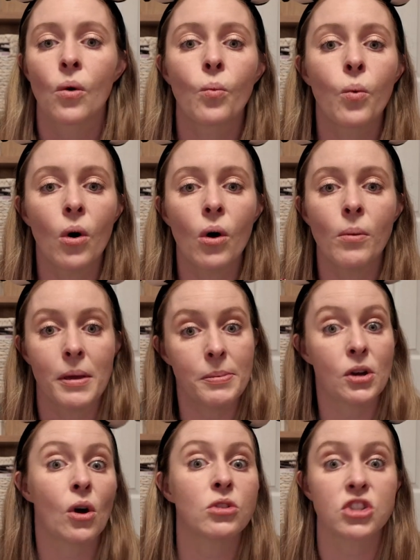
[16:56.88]
we'll
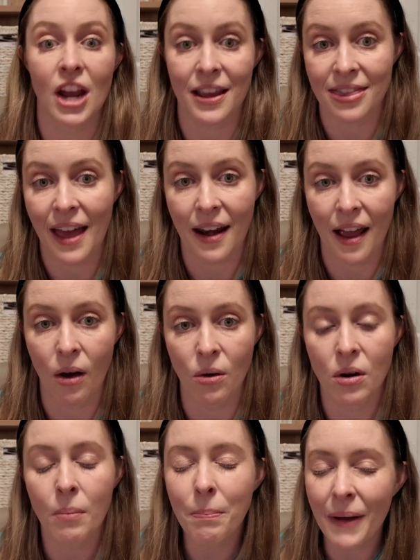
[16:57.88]
maybe go check that
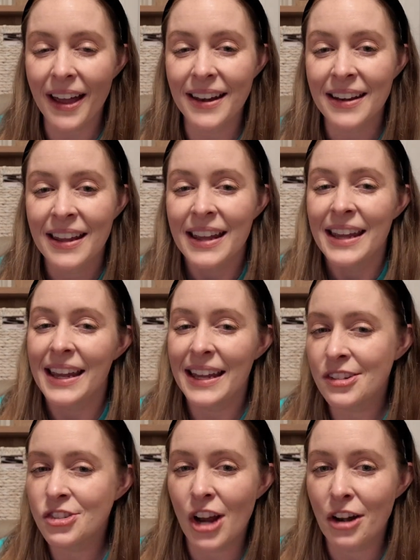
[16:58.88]
out. But
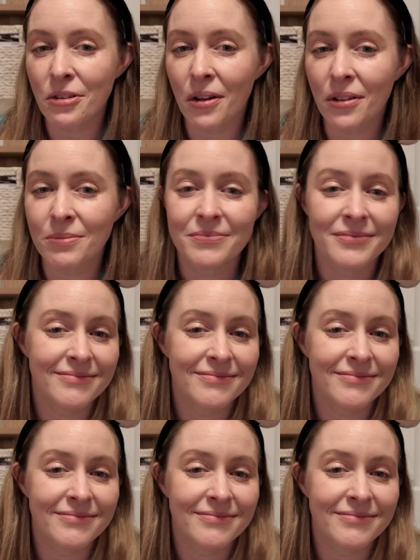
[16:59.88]
in general,